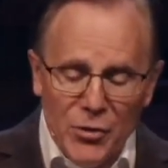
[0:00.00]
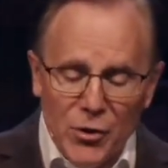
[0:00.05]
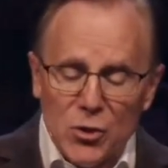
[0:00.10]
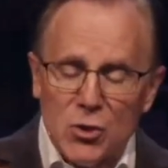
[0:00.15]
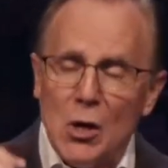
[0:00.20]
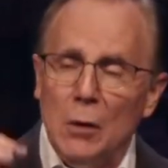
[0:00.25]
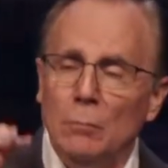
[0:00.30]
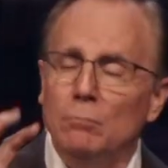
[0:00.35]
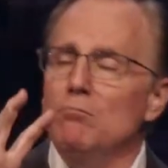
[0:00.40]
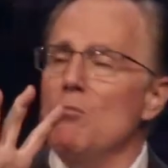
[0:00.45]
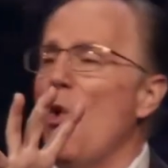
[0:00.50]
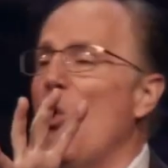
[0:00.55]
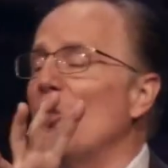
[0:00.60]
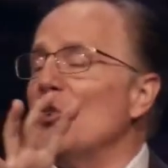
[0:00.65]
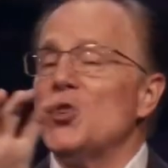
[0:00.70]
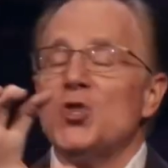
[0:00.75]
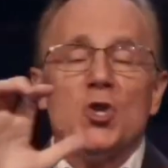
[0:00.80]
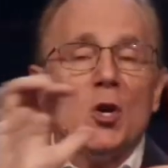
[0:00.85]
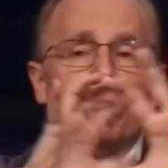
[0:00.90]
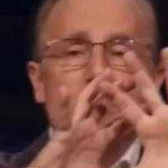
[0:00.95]
But there's a
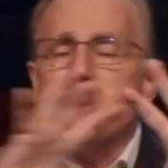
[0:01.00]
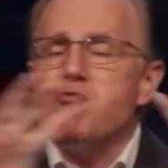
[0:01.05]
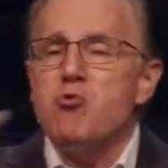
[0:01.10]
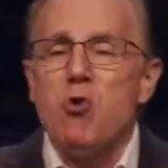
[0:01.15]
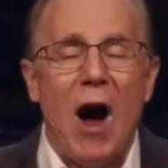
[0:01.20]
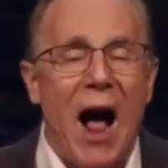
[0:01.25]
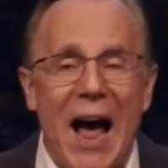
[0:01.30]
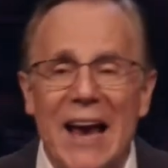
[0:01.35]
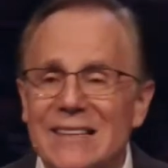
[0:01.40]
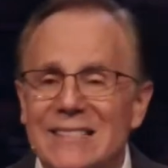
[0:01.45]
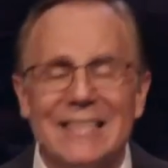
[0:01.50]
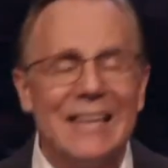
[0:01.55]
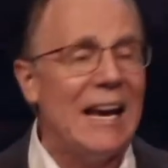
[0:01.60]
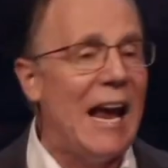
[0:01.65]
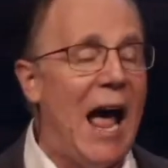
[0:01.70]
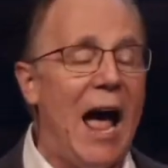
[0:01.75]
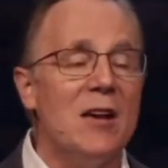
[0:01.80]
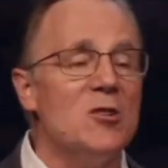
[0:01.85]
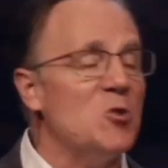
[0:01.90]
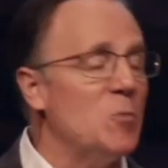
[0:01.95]
more
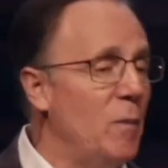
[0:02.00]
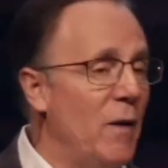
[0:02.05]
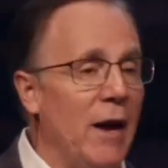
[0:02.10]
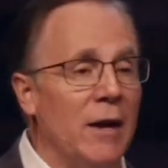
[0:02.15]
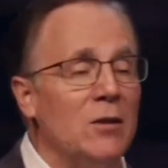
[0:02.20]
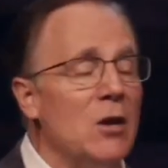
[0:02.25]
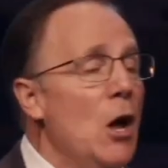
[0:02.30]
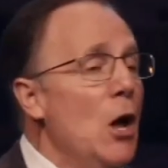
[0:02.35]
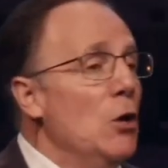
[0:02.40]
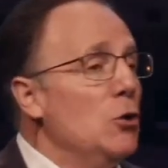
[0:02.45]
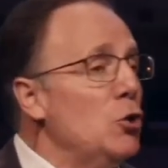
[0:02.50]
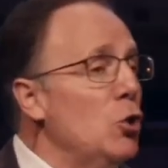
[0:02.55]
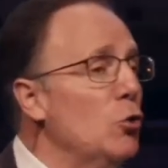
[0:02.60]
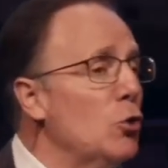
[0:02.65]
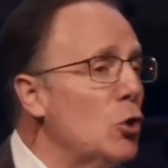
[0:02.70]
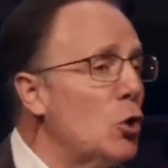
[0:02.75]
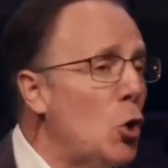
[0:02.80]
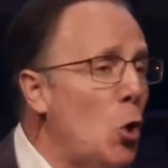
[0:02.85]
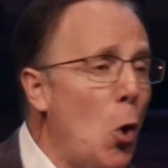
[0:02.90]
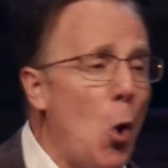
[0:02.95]
surprising aspect
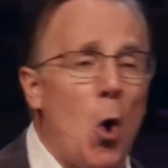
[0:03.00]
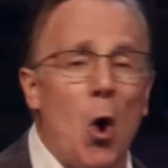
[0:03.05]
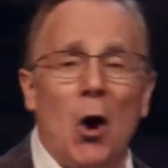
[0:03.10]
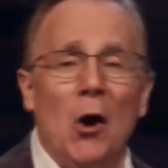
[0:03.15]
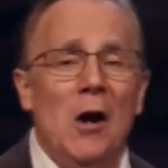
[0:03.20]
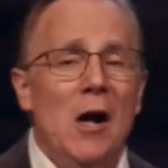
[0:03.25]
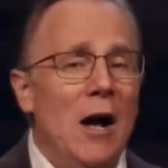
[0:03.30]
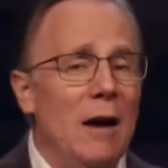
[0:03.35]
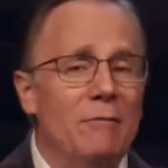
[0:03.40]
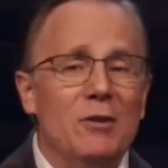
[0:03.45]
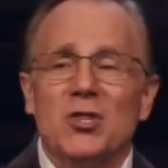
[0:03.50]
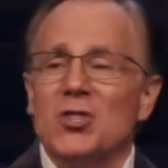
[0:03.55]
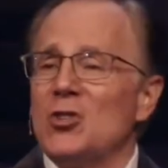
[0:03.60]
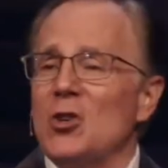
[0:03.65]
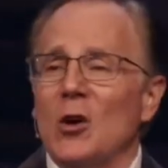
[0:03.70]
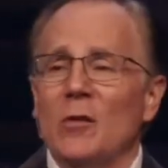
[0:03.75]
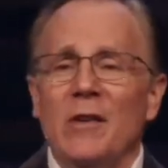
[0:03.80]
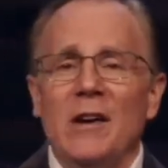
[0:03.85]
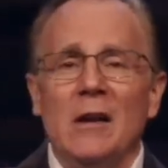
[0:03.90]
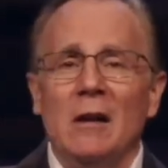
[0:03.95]
to the core of
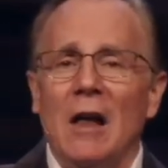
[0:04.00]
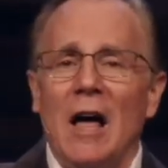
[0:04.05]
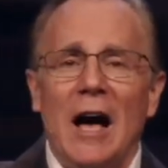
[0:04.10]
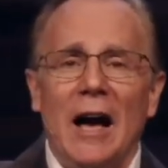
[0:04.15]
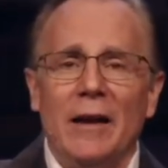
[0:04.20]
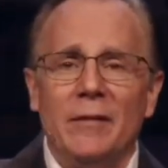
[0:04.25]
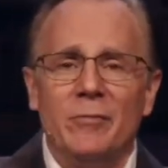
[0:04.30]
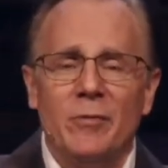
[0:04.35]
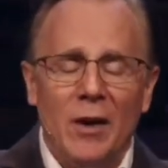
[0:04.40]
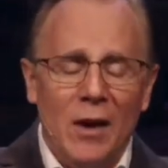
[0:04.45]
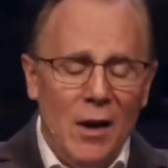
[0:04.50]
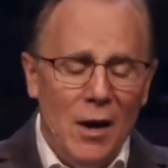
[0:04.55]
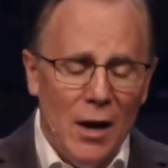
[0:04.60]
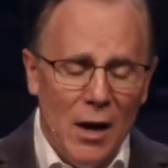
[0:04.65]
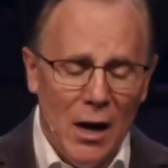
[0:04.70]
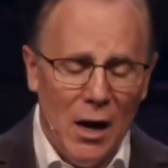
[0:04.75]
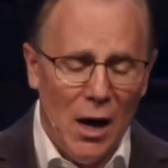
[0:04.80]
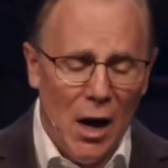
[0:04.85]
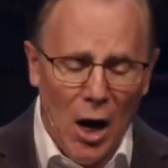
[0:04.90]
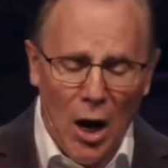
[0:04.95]
a serving life
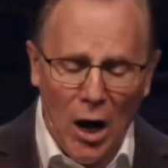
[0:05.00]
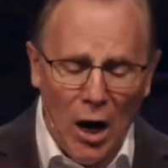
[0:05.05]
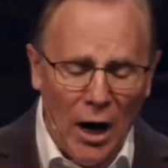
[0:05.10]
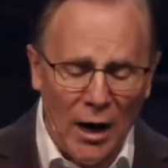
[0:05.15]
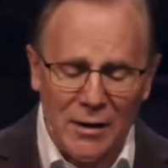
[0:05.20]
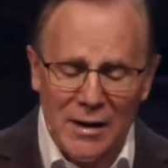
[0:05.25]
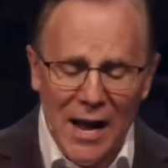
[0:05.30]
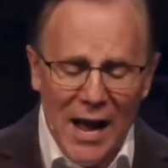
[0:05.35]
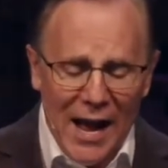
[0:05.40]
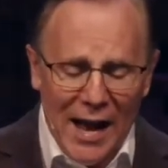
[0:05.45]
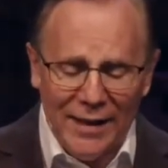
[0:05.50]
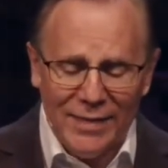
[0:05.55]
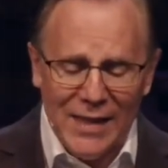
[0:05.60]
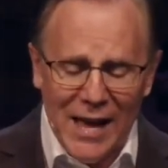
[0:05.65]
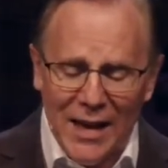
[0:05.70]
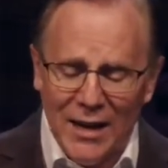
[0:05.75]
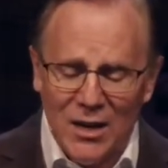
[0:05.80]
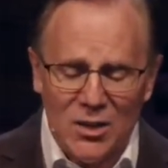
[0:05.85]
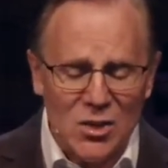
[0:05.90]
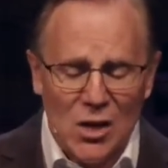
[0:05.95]
heart.
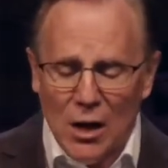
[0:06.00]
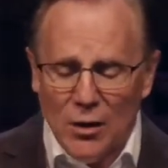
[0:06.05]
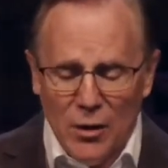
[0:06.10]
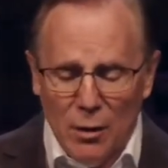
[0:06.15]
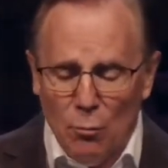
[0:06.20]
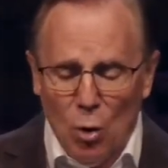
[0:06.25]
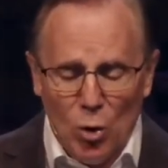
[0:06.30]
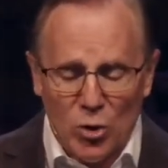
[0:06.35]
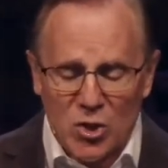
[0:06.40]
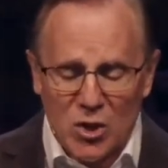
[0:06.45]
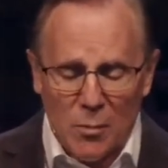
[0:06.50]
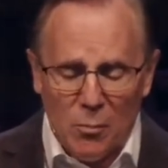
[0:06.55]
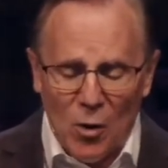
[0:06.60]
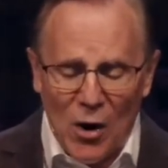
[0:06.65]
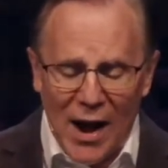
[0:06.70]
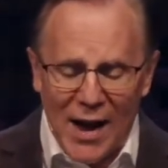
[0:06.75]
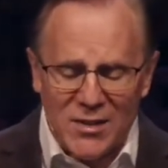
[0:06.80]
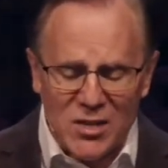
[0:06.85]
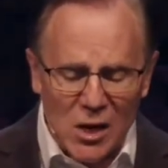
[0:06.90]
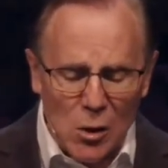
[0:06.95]
And that is the more
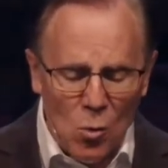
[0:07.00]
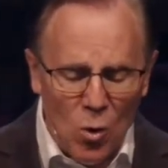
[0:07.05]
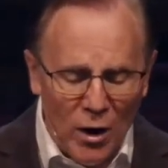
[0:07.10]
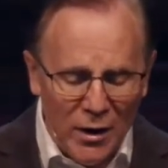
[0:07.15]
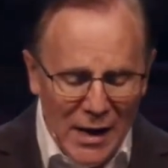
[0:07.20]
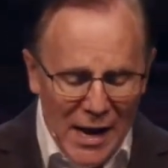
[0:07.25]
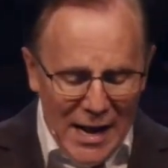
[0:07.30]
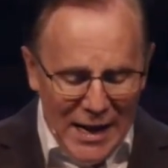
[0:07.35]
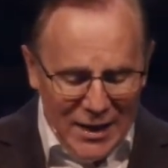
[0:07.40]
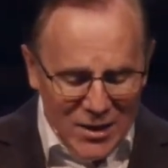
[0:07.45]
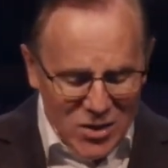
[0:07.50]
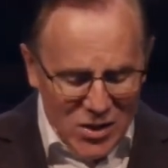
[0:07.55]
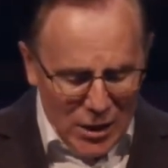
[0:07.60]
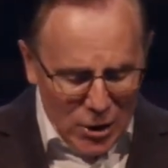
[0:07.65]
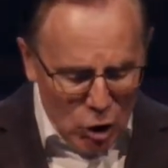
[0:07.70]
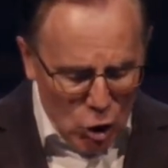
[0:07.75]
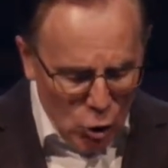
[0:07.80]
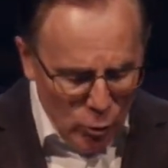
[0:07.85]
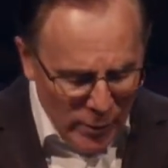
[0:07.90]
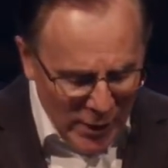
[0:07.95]
surprising one
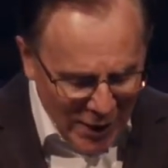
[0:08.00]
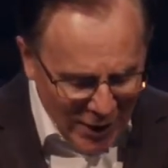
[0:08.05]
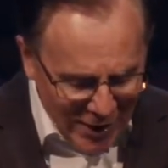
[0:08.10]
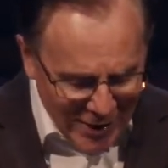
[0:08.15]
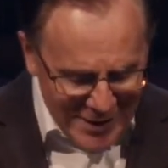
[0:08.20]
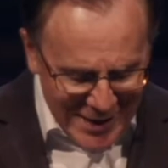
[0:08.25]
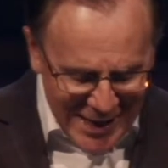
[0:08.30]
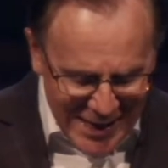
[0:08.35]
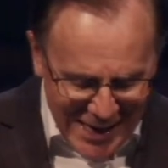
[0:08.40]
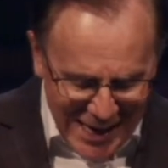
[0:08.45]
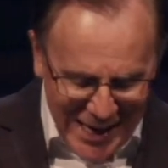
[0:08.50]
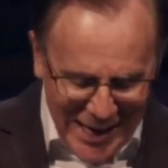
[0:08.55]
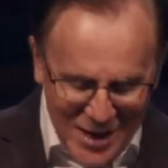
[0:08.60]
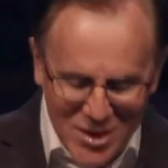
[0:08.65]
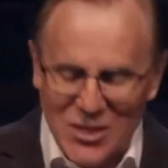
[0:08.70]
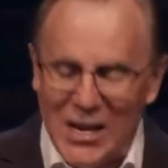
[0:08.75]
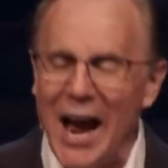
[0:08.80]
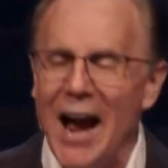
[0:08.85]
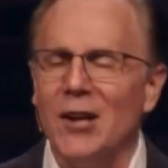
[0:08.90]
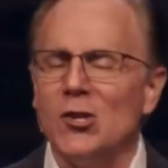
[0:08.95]
is that humility
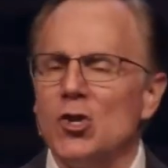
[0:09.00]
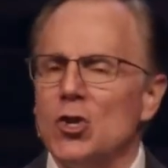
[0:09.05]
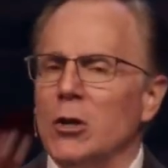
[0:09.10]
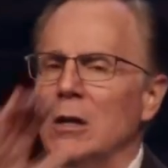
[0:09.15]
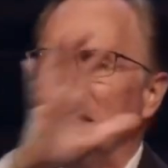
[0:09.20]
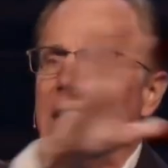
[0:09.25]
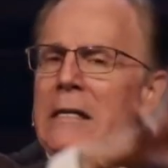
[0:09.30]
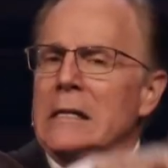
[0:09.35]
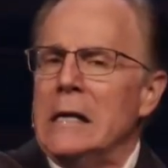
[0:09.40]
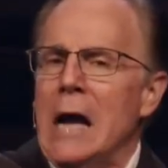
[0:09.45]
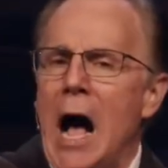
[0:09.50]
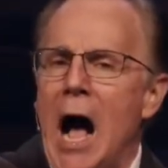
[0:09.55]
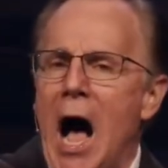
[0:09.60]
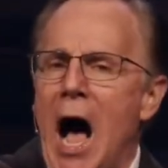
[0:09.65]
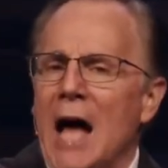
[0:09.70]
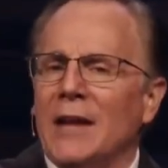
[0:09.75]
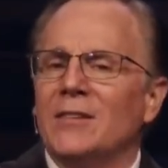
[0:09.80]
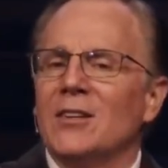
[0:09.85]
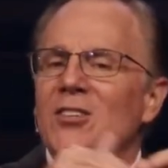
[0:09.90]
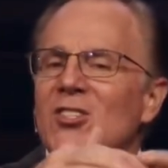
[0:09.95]
is actually
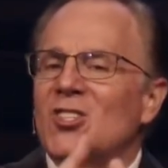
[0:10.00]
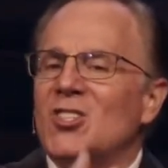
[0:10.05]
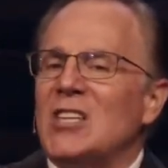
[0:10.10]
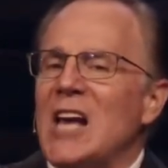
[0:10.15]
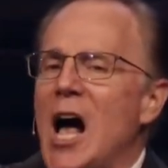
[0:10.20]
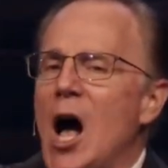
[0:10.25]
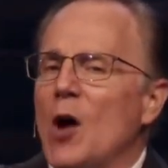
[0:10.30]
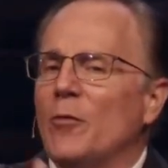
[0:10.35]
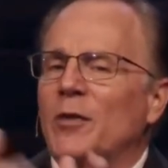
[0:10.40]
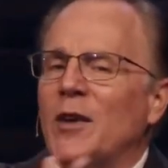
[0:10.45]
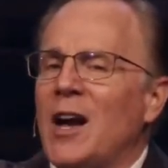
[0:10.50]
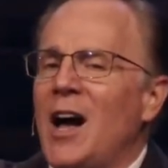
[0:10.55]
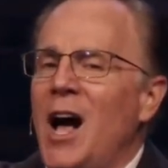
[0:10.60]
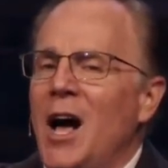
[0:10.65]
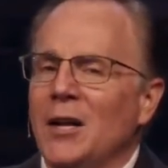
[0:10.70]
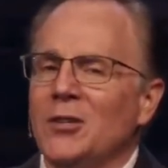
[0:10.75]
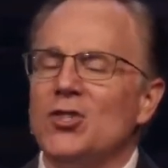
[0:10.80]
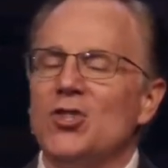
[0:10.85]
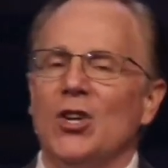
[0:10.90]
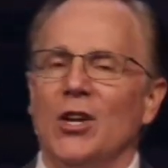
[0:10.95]
not
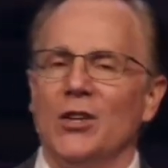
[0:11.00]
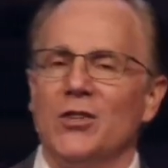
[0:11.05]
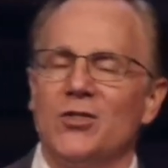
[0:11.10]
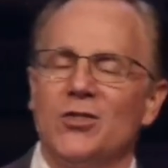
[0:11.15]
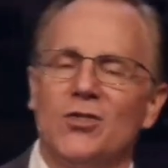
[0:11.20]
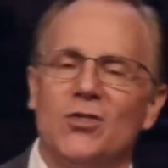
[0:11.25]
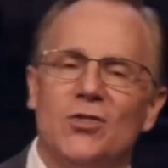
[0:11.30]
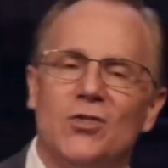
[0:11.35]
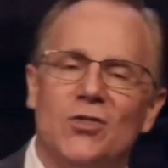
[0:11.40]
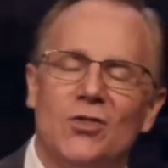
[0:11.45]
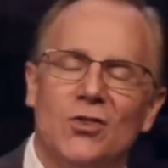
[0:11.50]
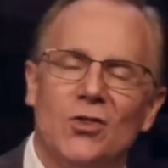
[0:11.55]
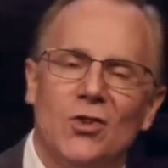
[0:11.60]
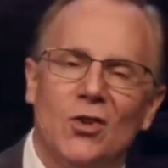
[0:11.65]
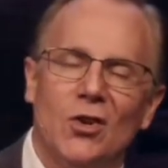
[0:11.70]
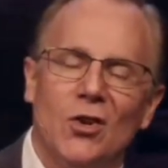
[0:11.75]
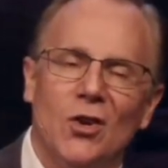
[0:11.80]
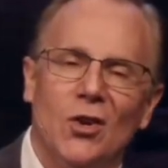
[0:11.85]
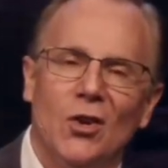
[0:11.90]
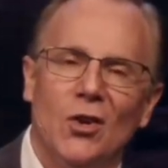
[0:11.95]

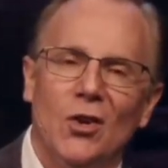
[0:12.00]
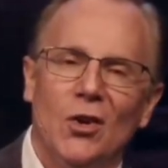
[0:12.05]
self-conscious.